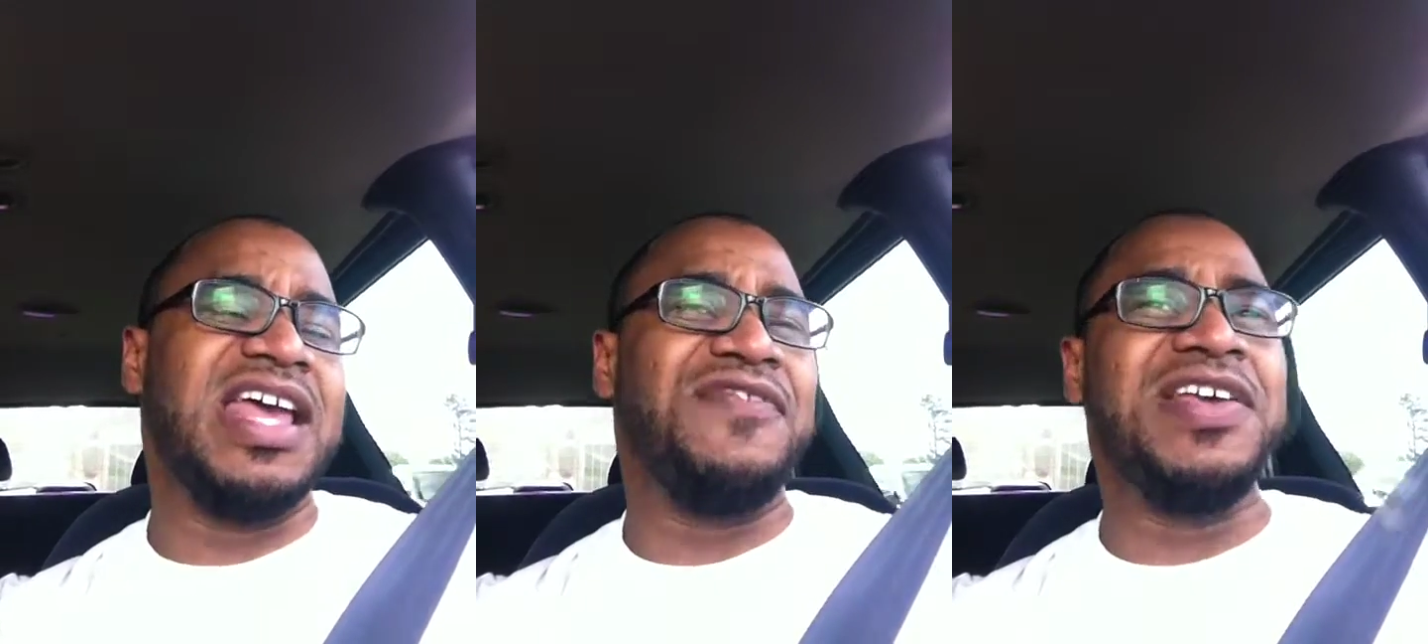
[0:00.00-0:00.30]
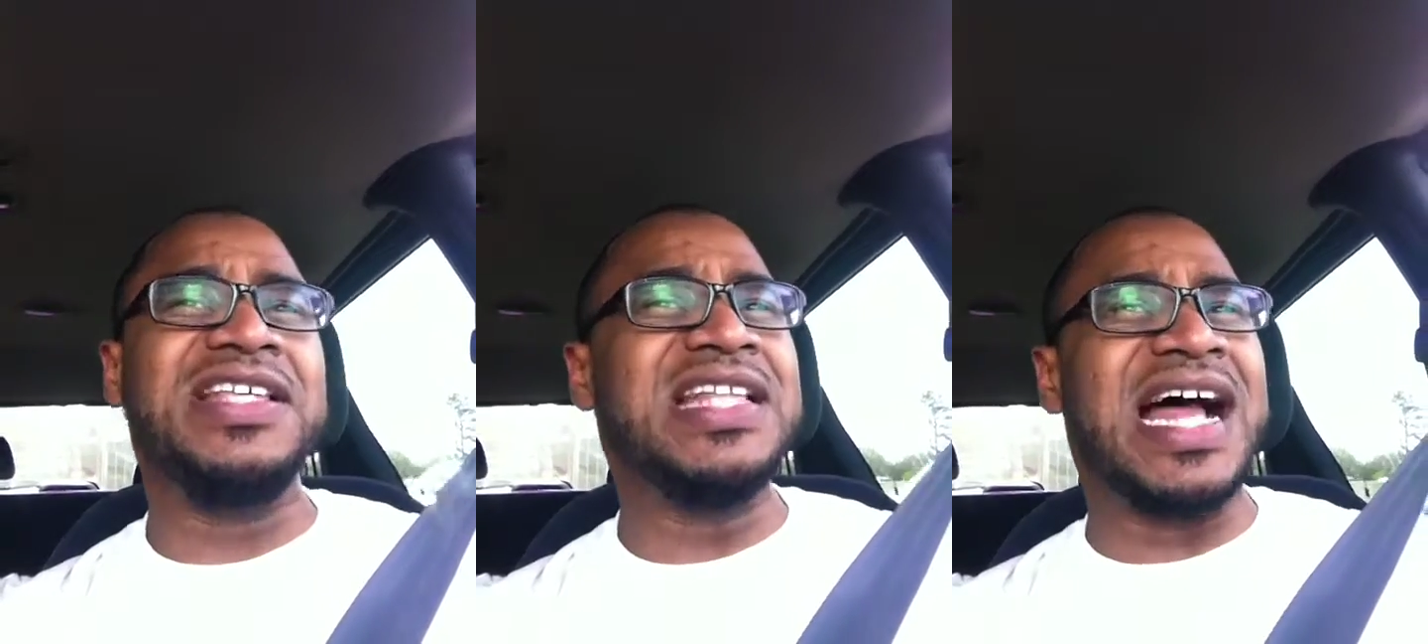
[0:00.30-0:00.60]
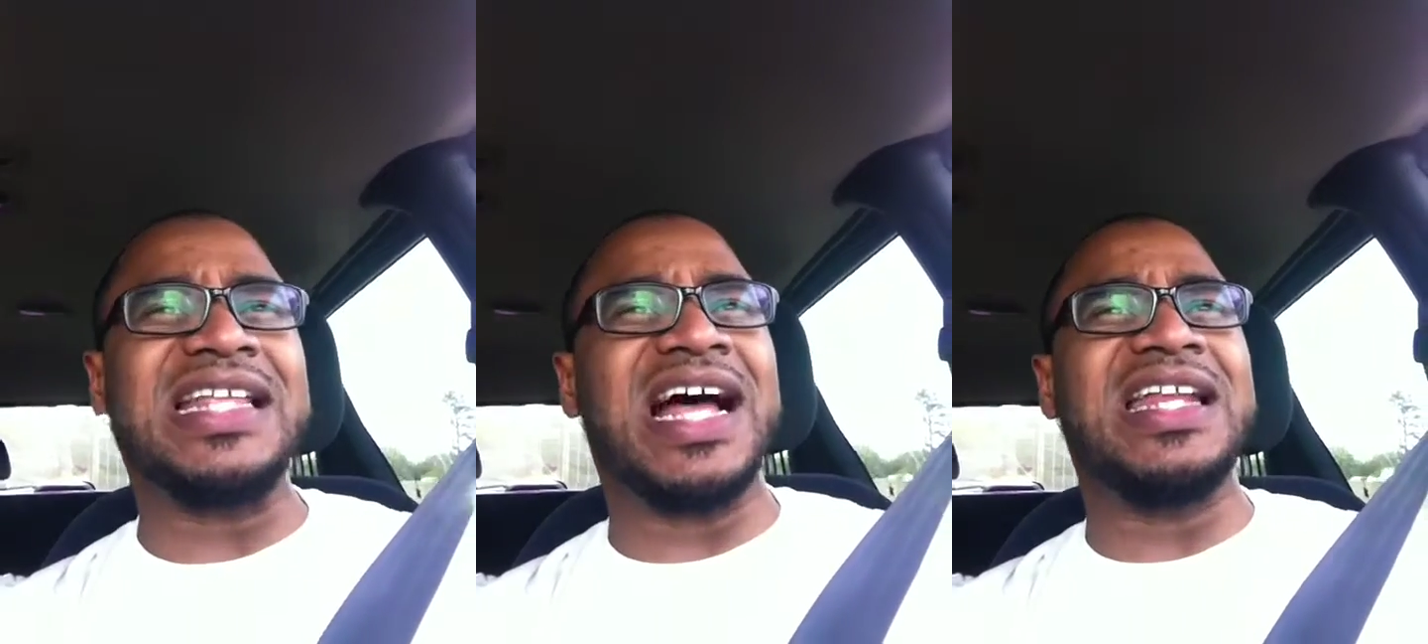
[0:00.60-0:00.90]
if he's
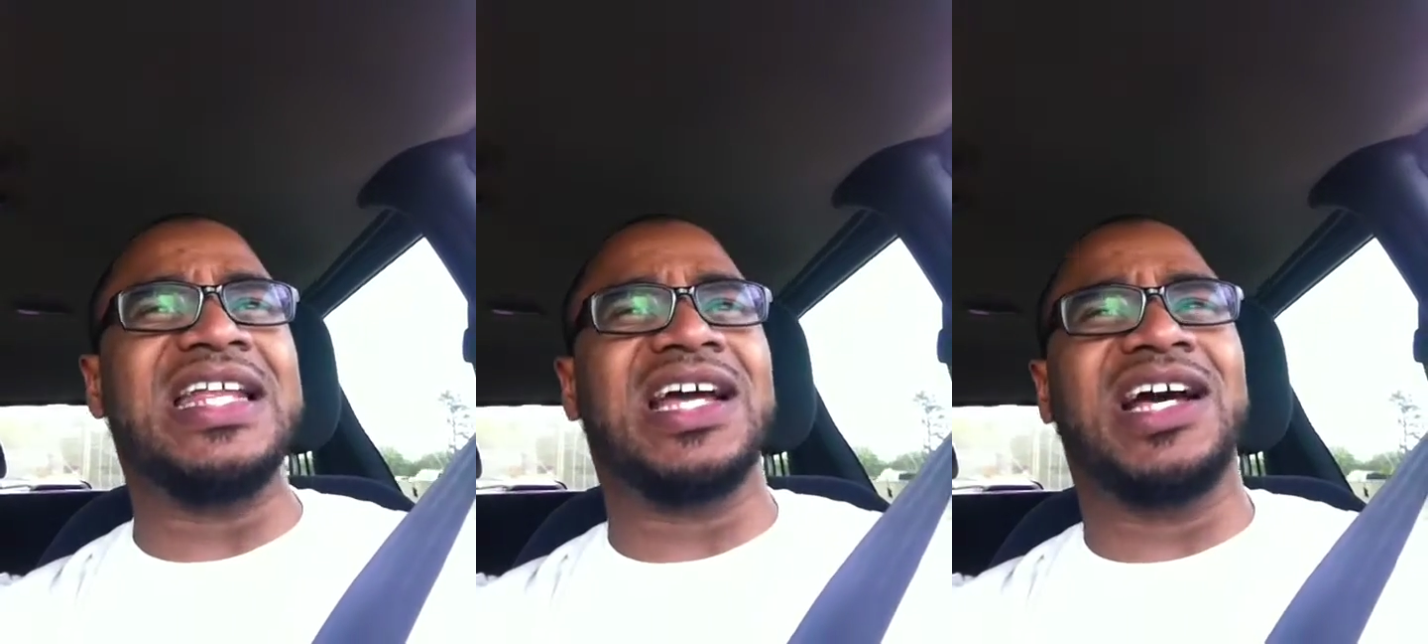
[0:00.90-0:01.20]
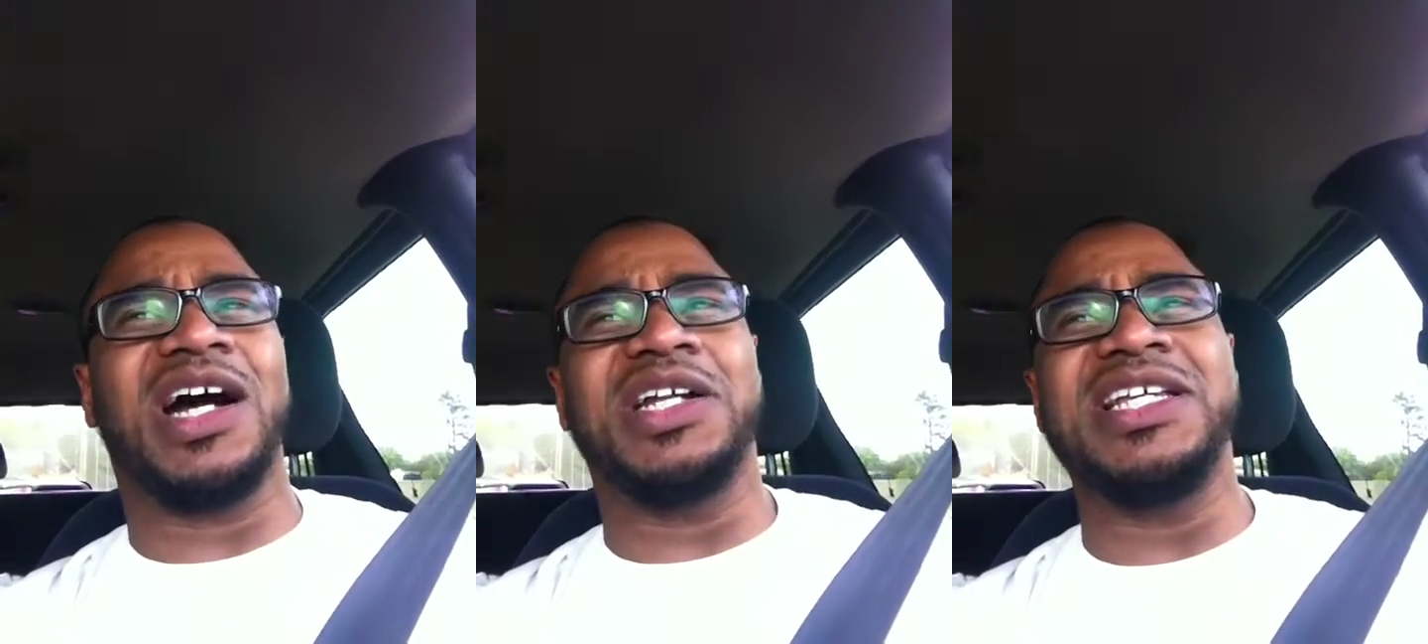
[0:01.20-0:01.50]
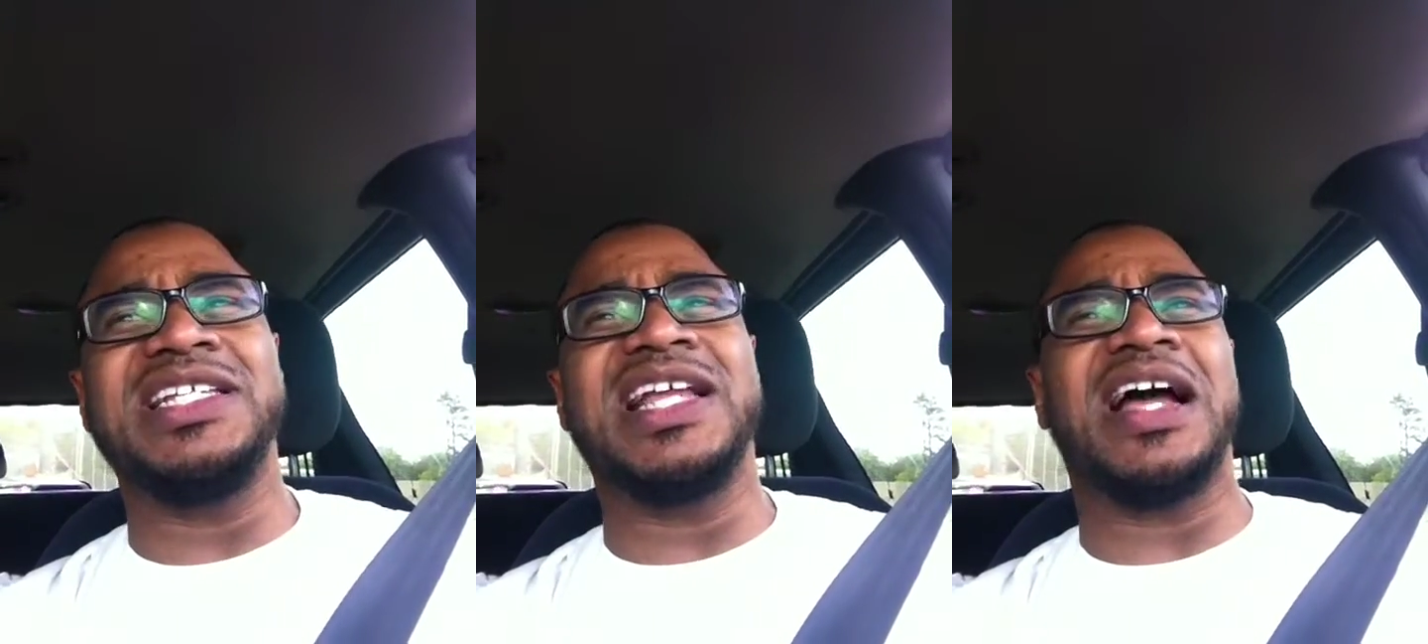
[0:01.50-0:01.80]
not on the card?
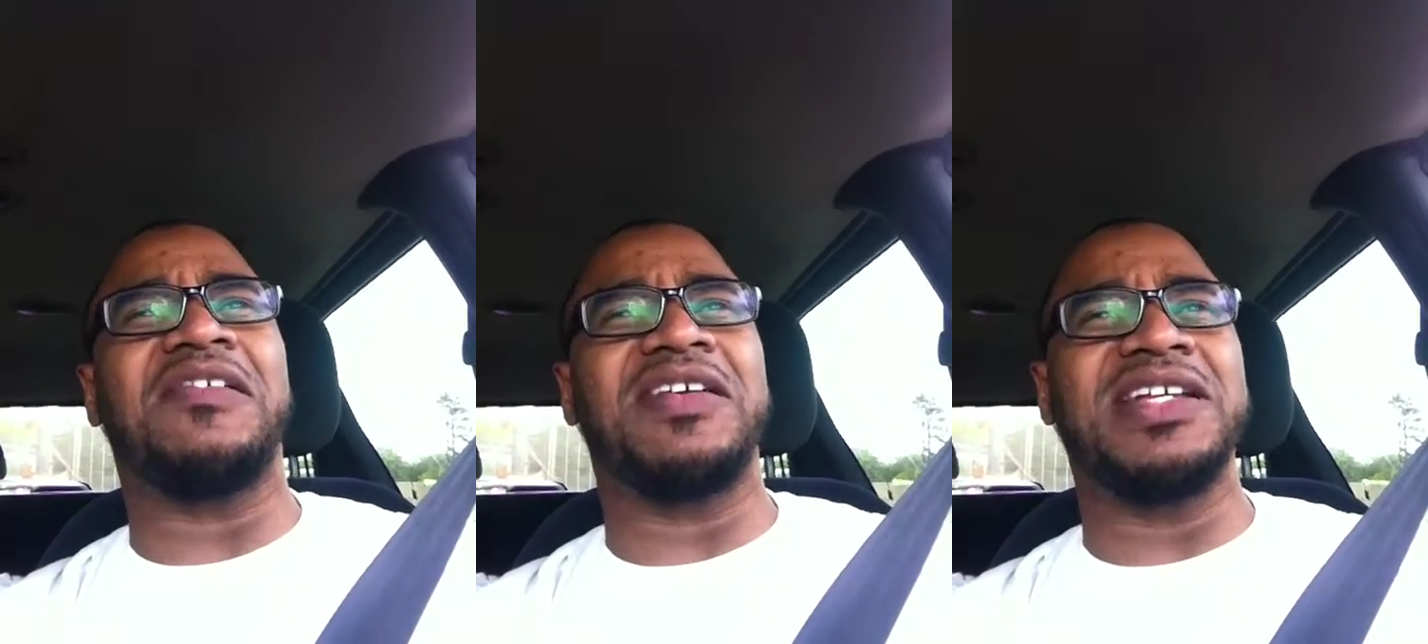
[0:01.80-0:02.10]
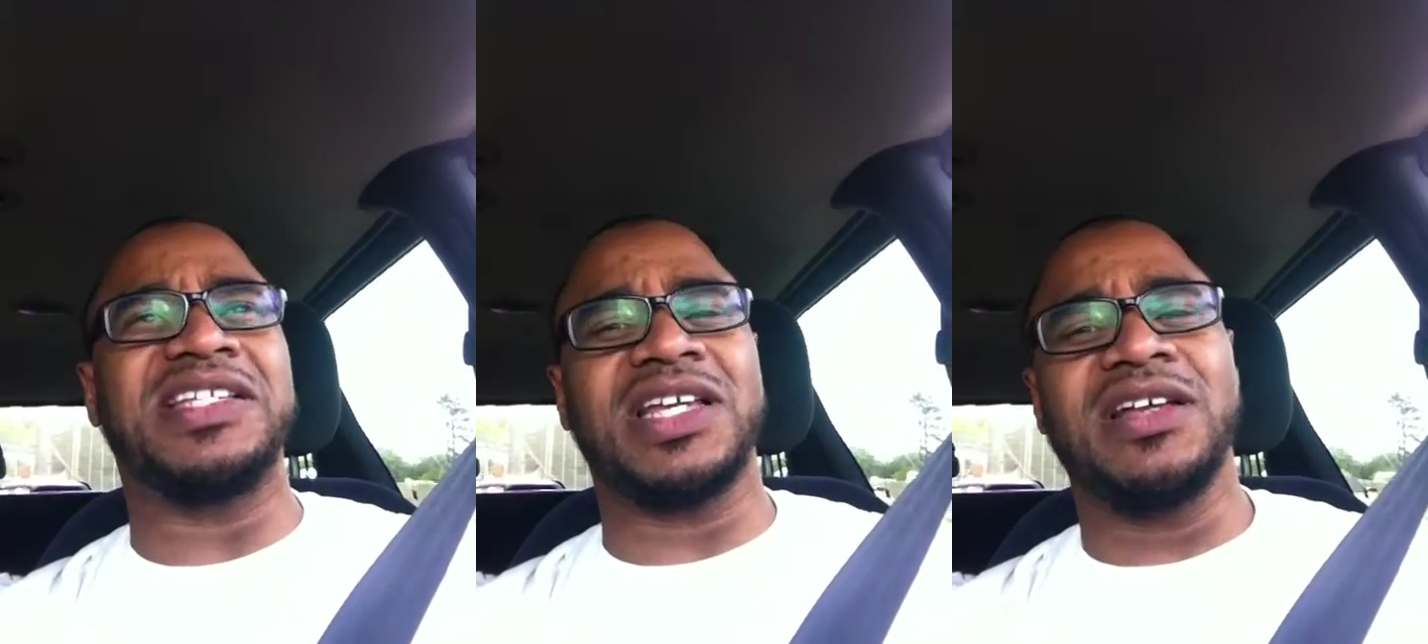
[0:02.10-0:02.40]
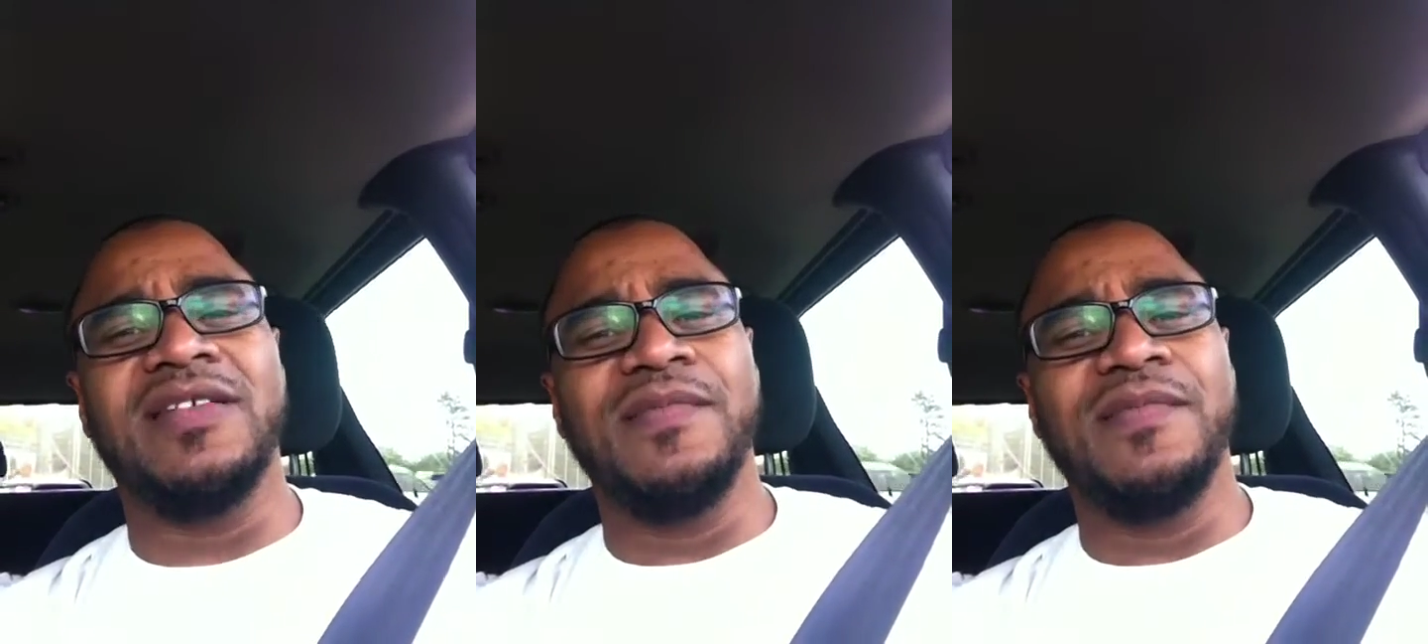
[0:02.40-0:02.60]
He's not crazy.